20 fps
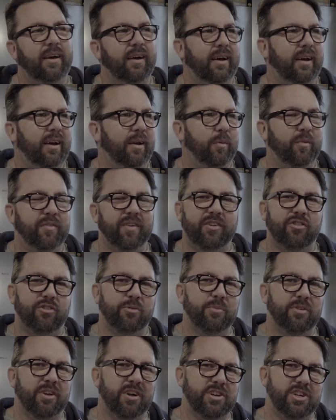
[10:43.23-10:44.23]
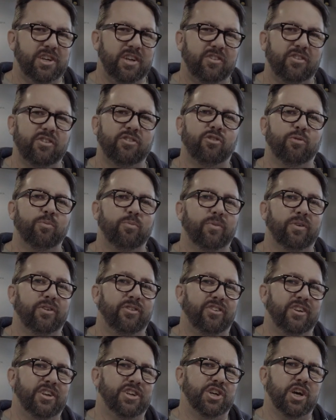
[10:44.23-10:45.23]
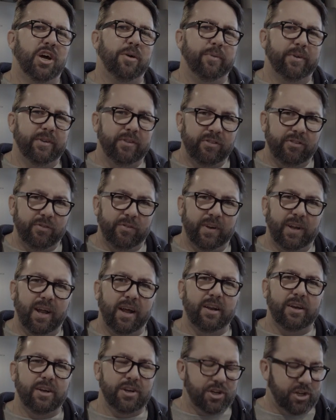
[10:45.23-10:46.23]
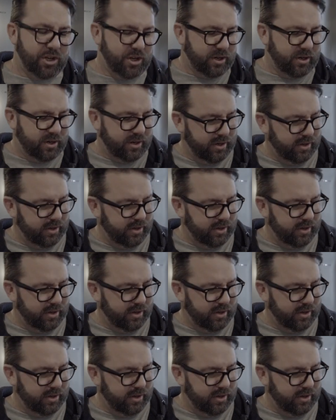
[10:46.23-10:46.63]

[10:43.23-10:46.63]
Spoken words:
We've had some Dutchies and some the Germans for lunch.